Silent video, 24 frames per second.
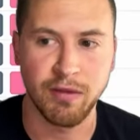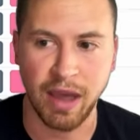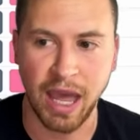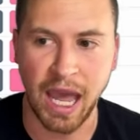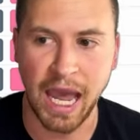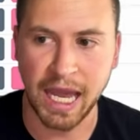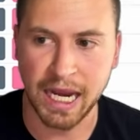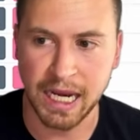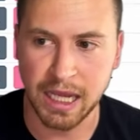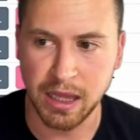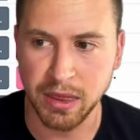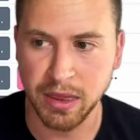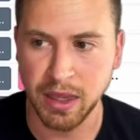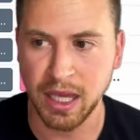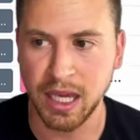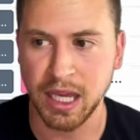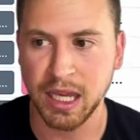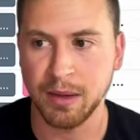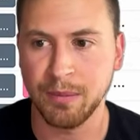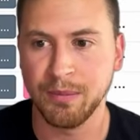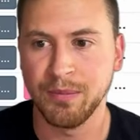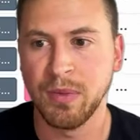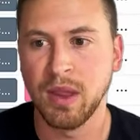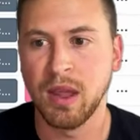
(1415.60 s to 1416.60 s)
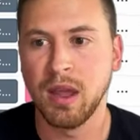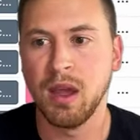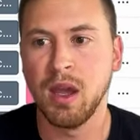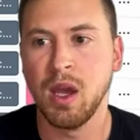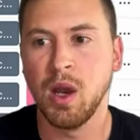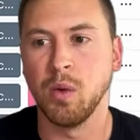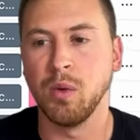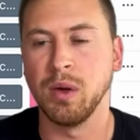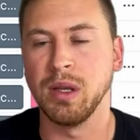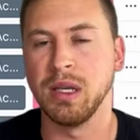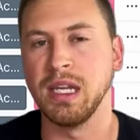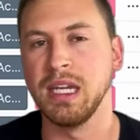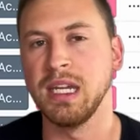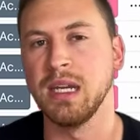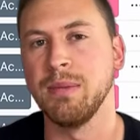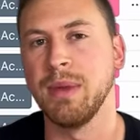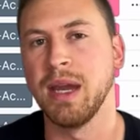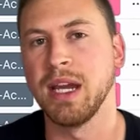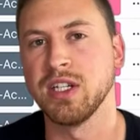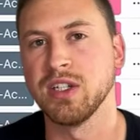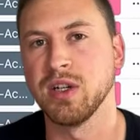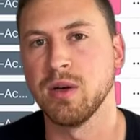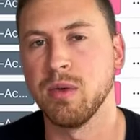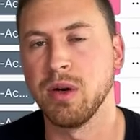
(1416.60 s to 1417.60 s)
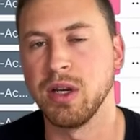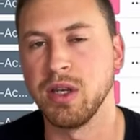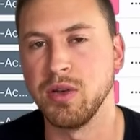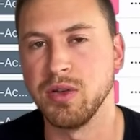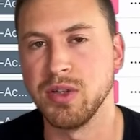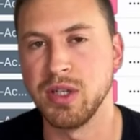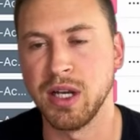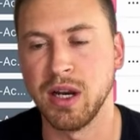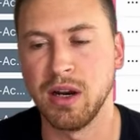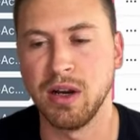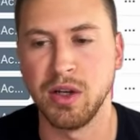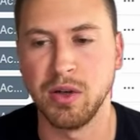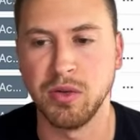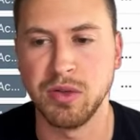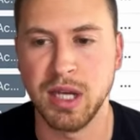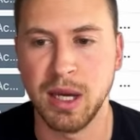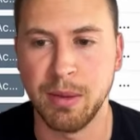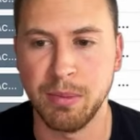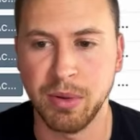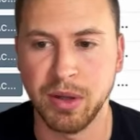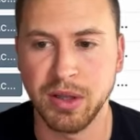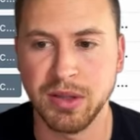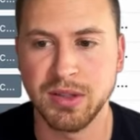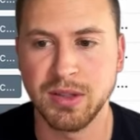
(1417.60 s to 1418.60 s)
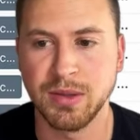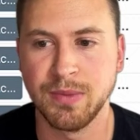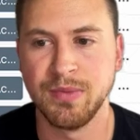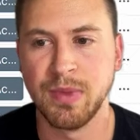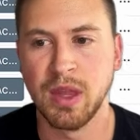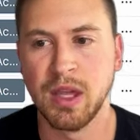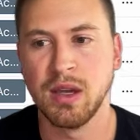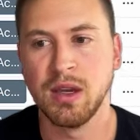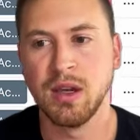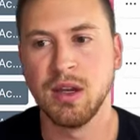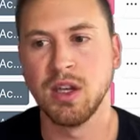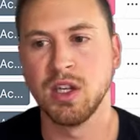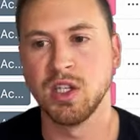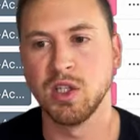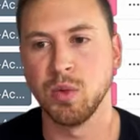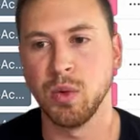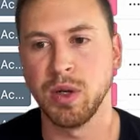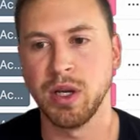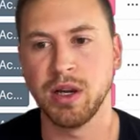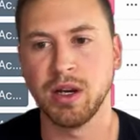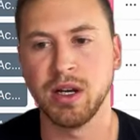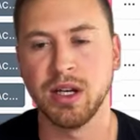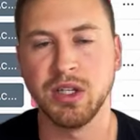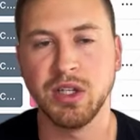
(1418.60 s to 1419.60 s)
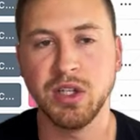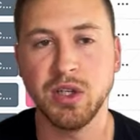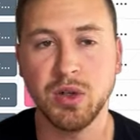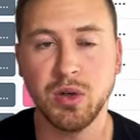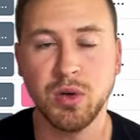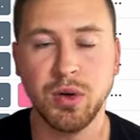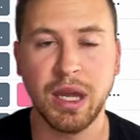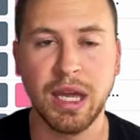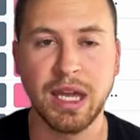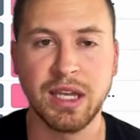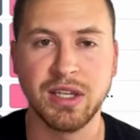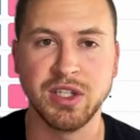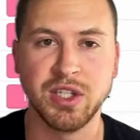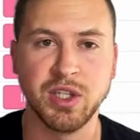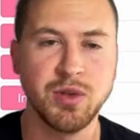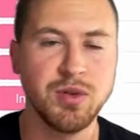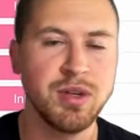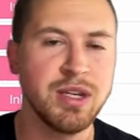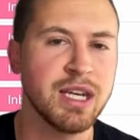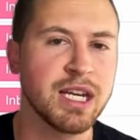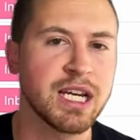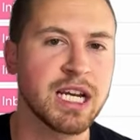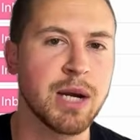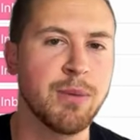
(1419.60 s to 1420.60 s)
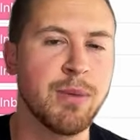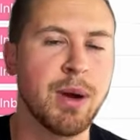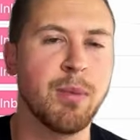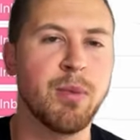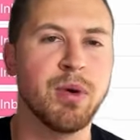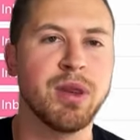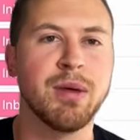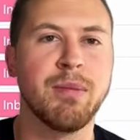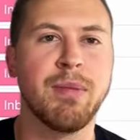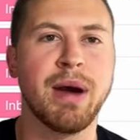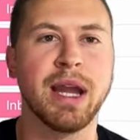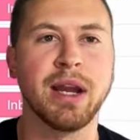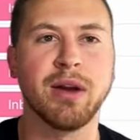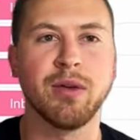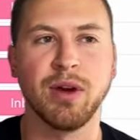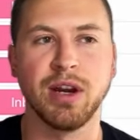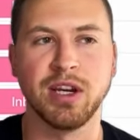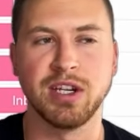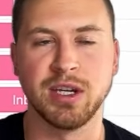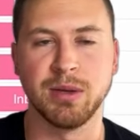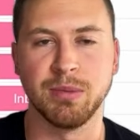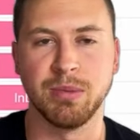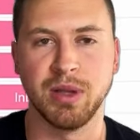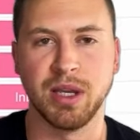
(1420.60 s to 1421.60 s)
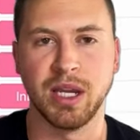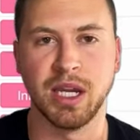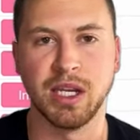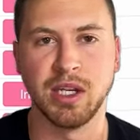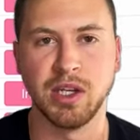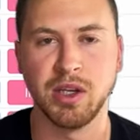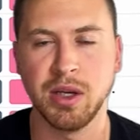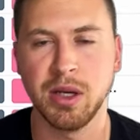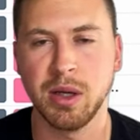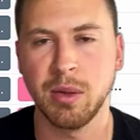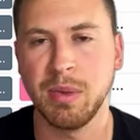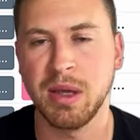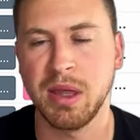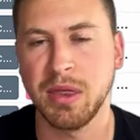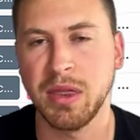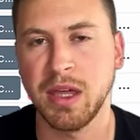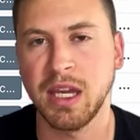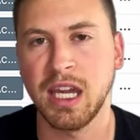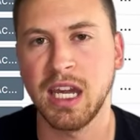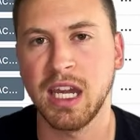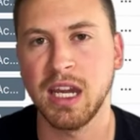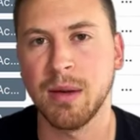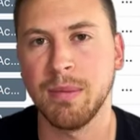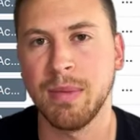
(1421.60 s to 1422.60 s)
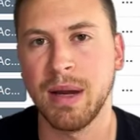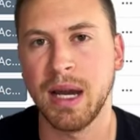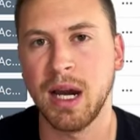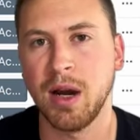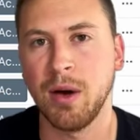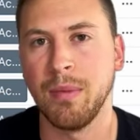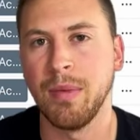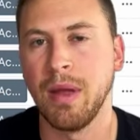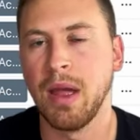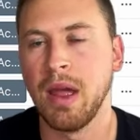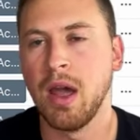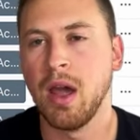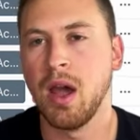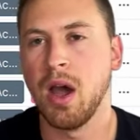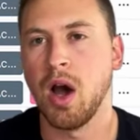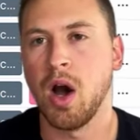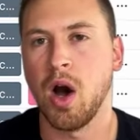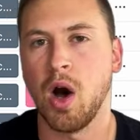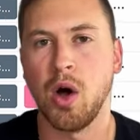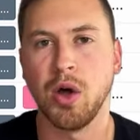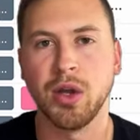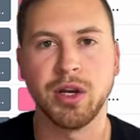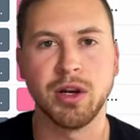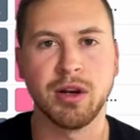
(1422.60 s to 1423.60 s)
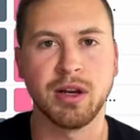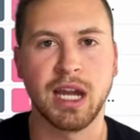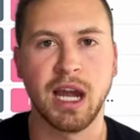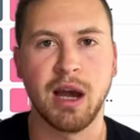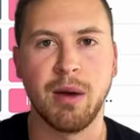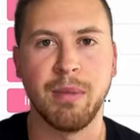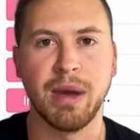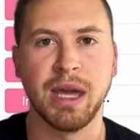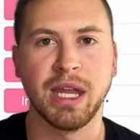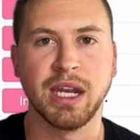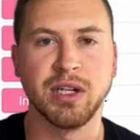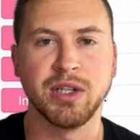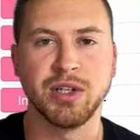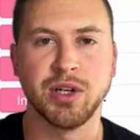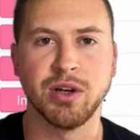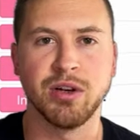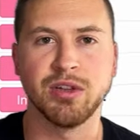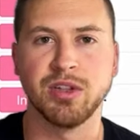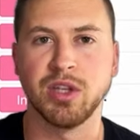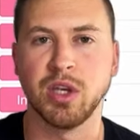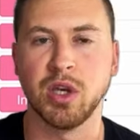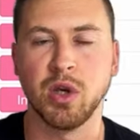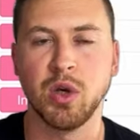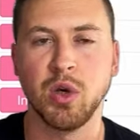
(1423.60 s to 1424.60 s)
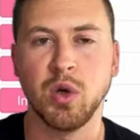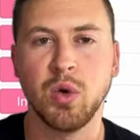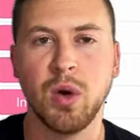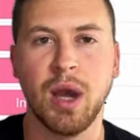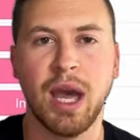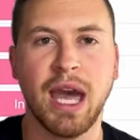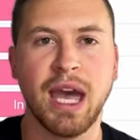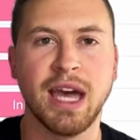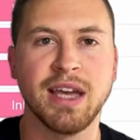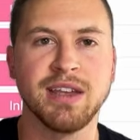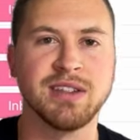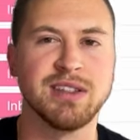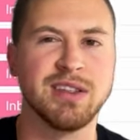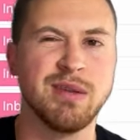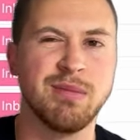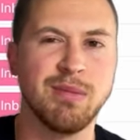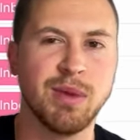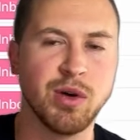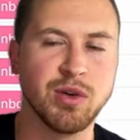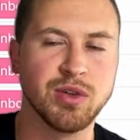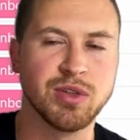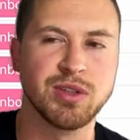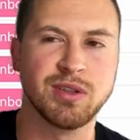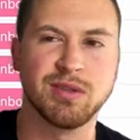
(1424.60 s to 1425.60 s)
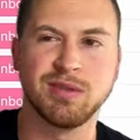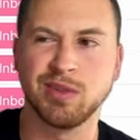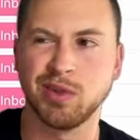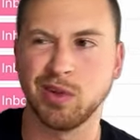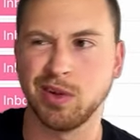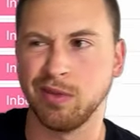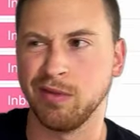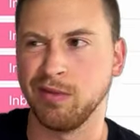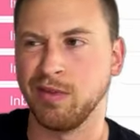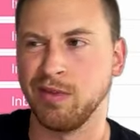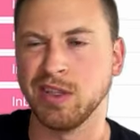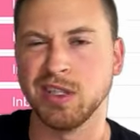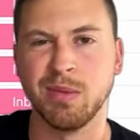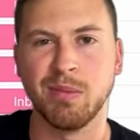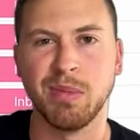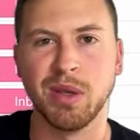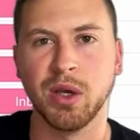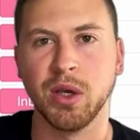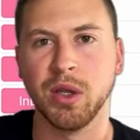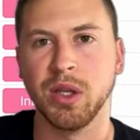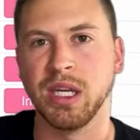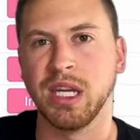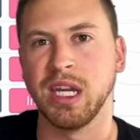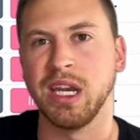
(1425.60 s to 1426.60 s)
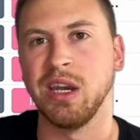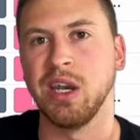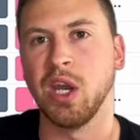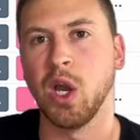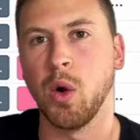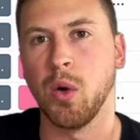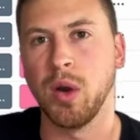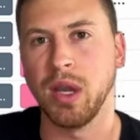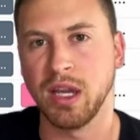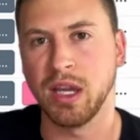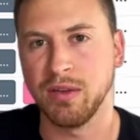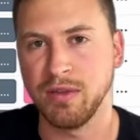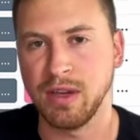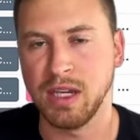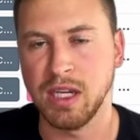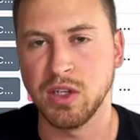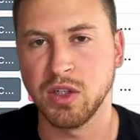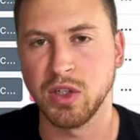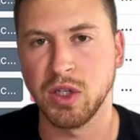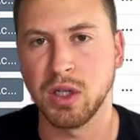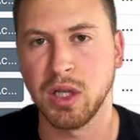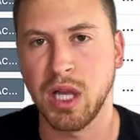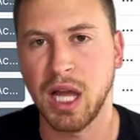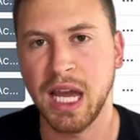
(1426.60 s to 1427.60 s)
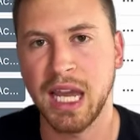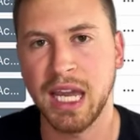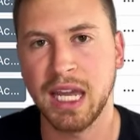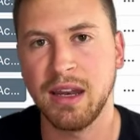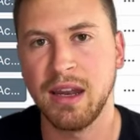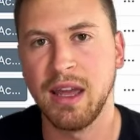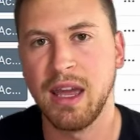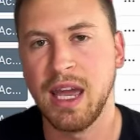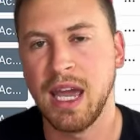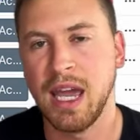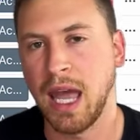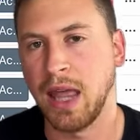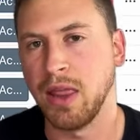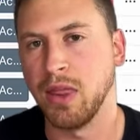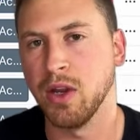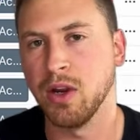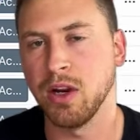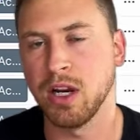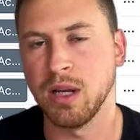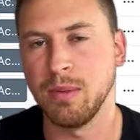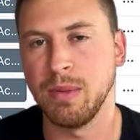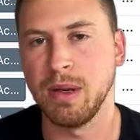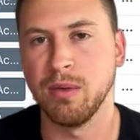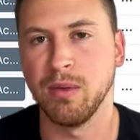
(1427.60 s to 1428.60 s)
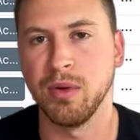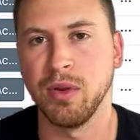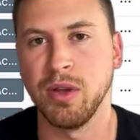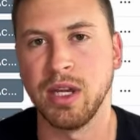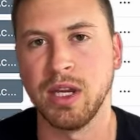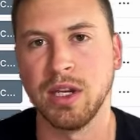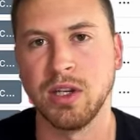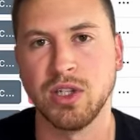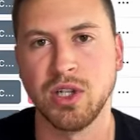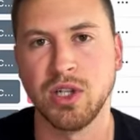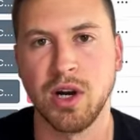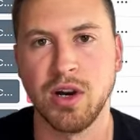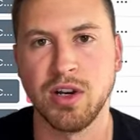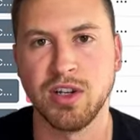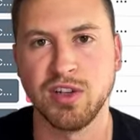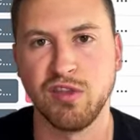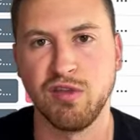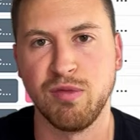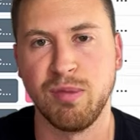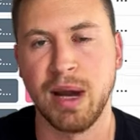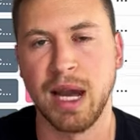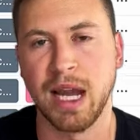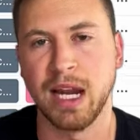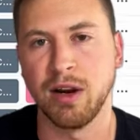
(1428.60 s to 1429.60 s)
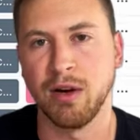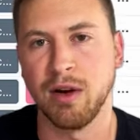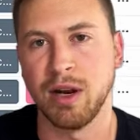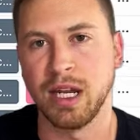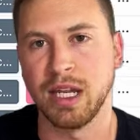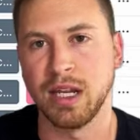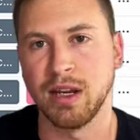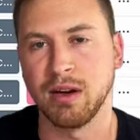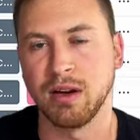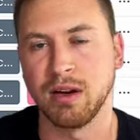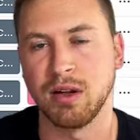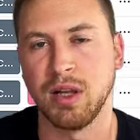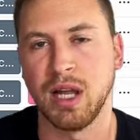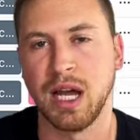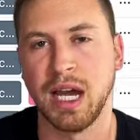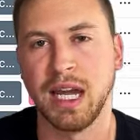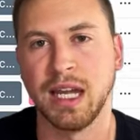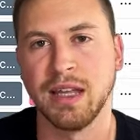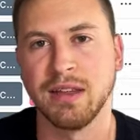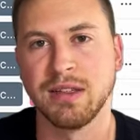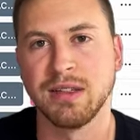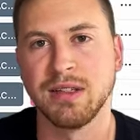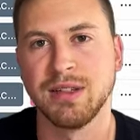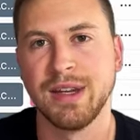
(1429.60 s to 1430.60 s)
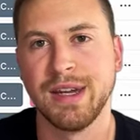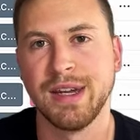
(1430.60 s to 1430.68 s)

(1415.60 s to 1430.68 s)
anything. We need to make sure we're using our new templates. So what you're going to do is you need to come up with a migration plan. You need to be thinking about all your account managers, who has the most sort of visibility and knowing of each client, and they're going to be really in charge of migrating your clients